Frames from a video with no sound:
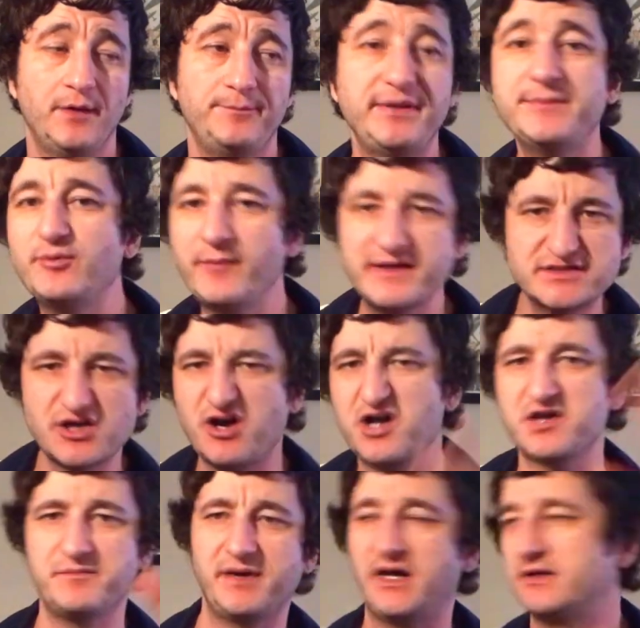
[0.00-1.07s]
people may
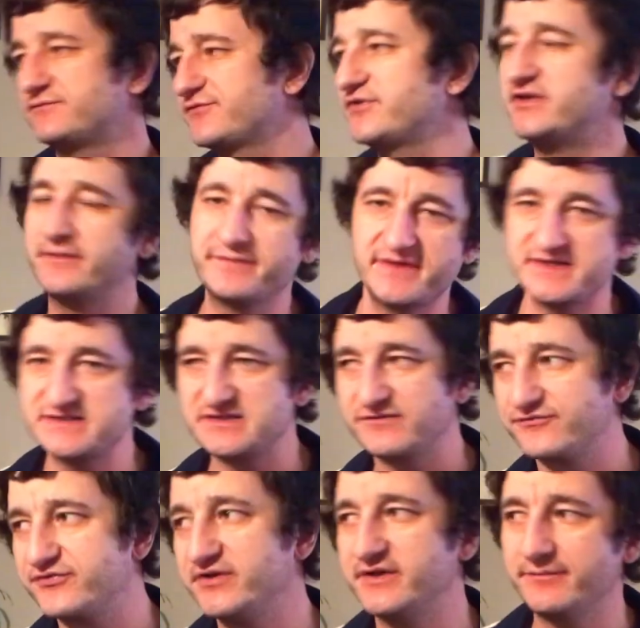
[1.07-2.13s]
talk about freedom this
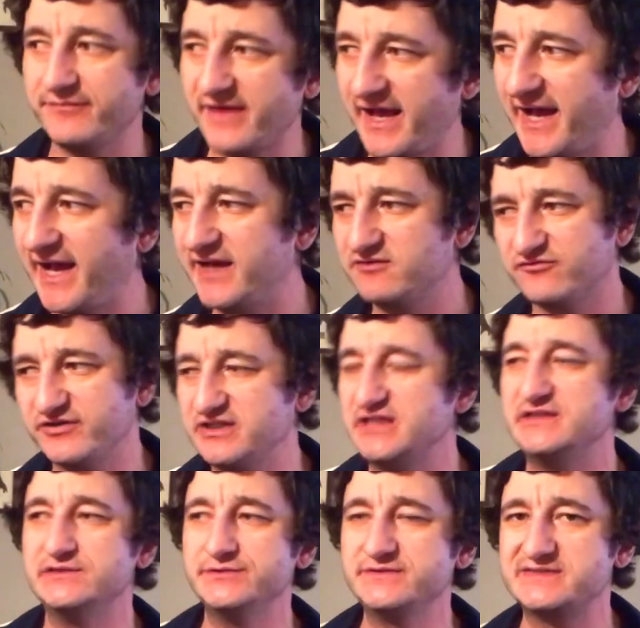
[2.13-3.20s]
and freedom that
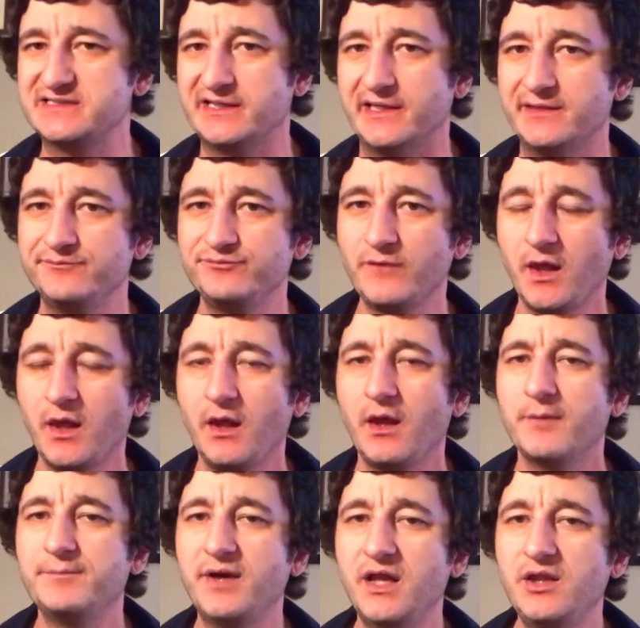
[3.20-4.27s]
really loosely,
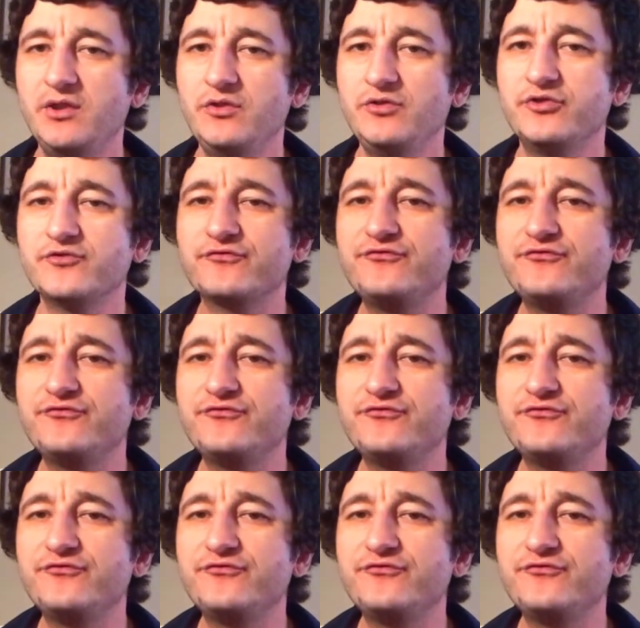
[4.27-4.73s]
but the